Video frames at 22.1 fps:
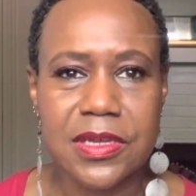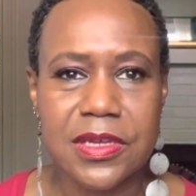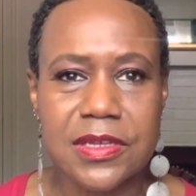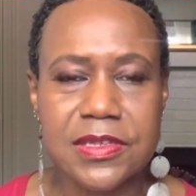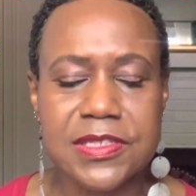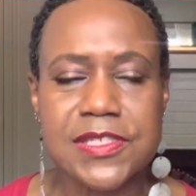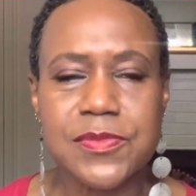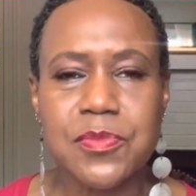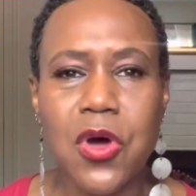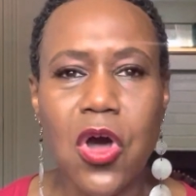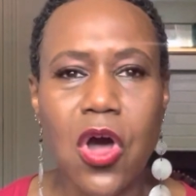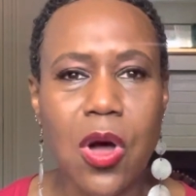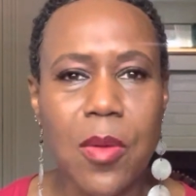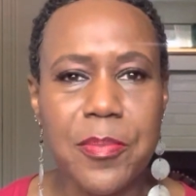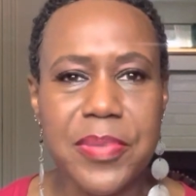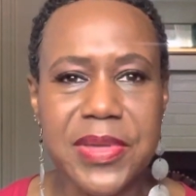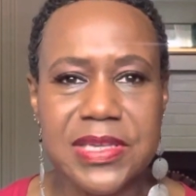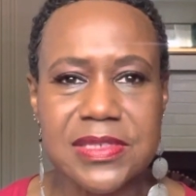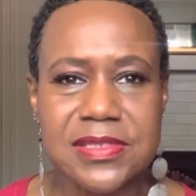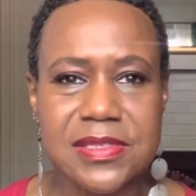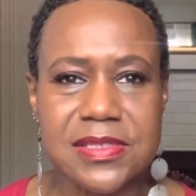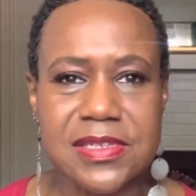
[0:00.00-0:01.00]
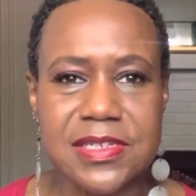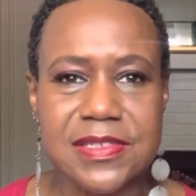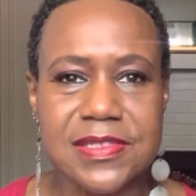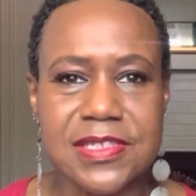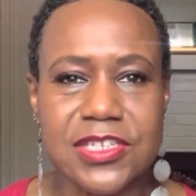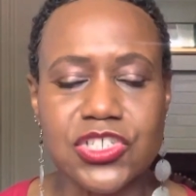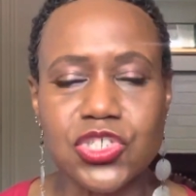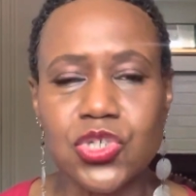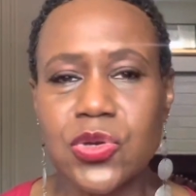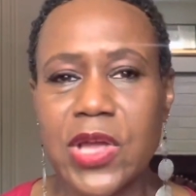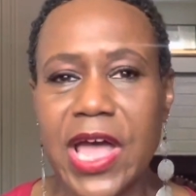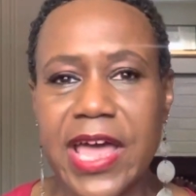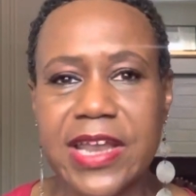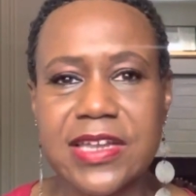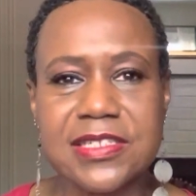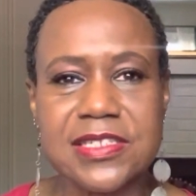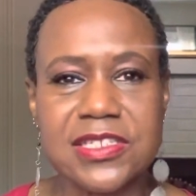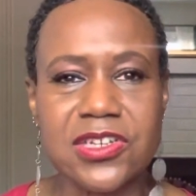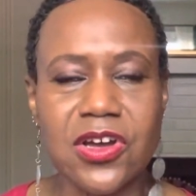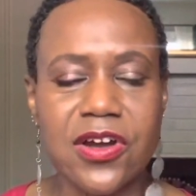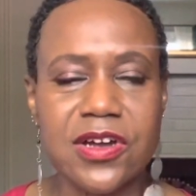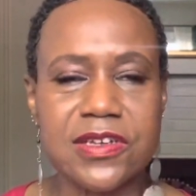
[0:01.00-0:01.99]
Small businesses, you gotta
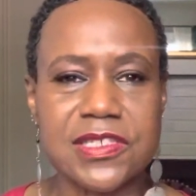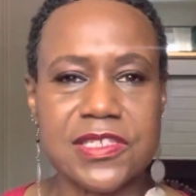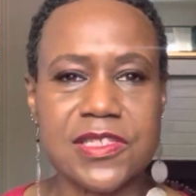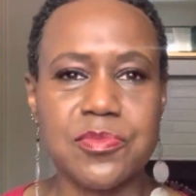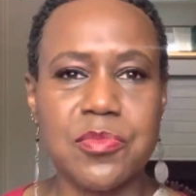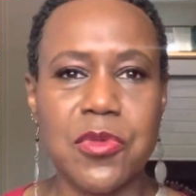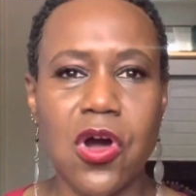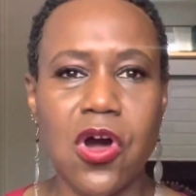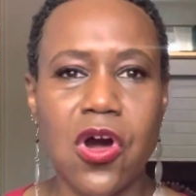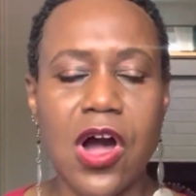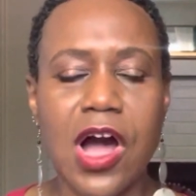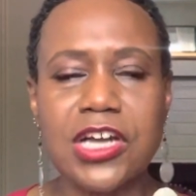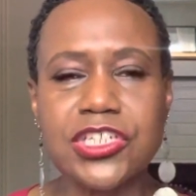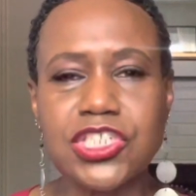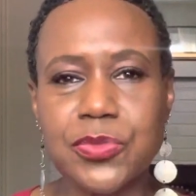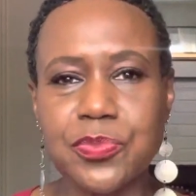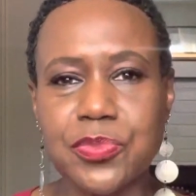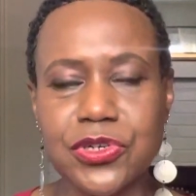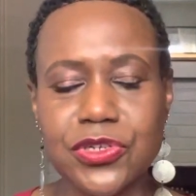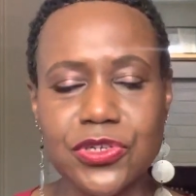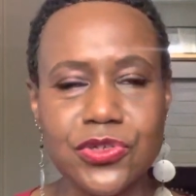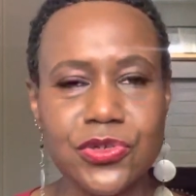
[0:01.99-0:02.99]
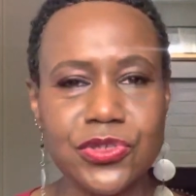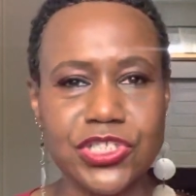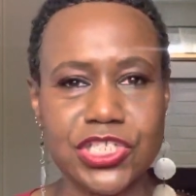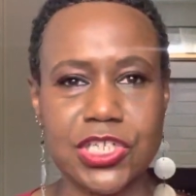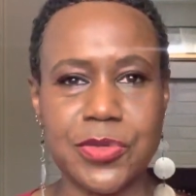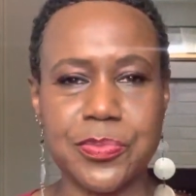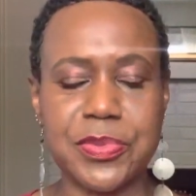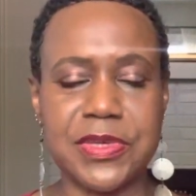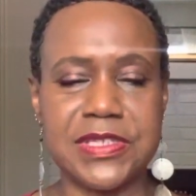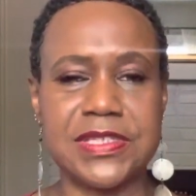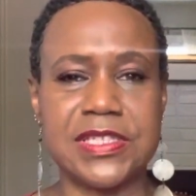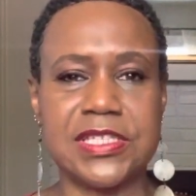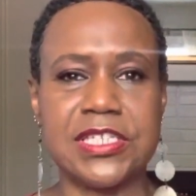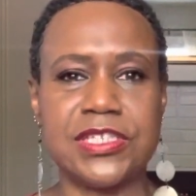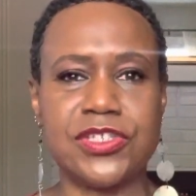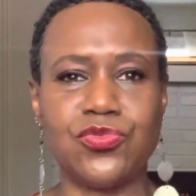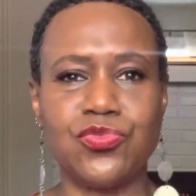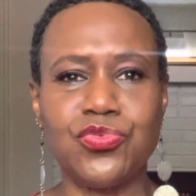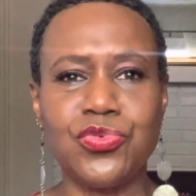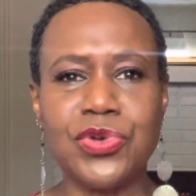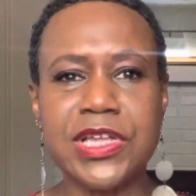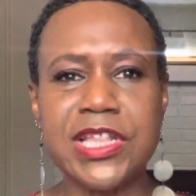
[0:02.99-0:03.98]
start small. Entrepreneurship is this
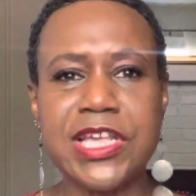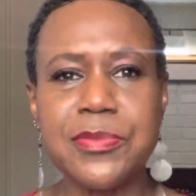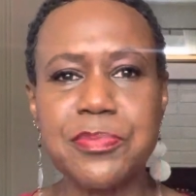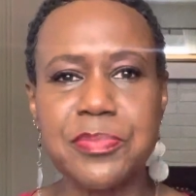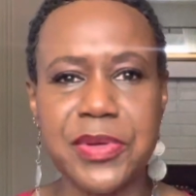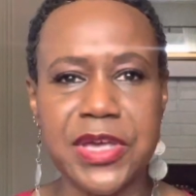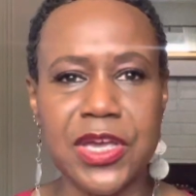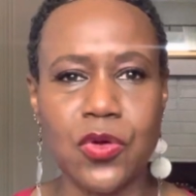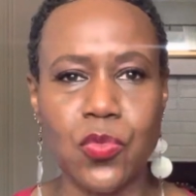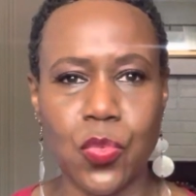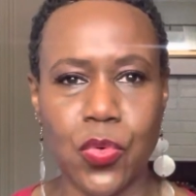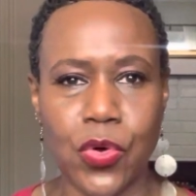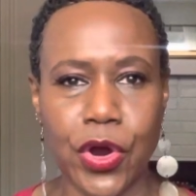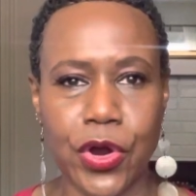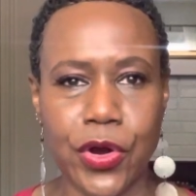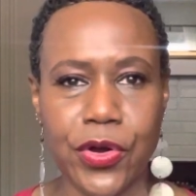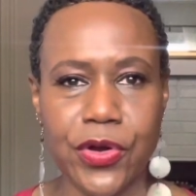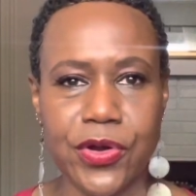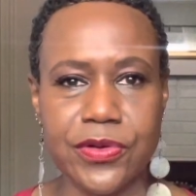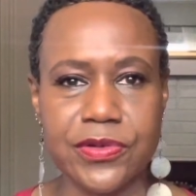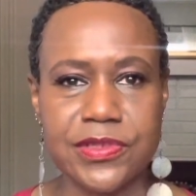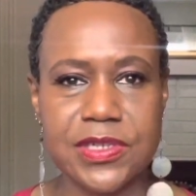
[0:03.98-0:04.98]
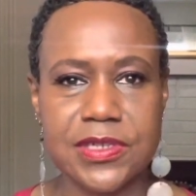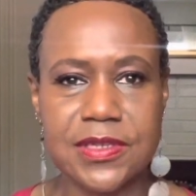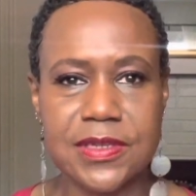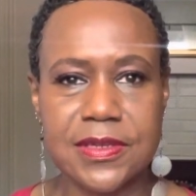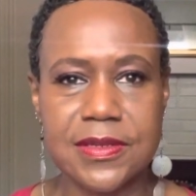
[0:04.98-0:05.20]
really big word.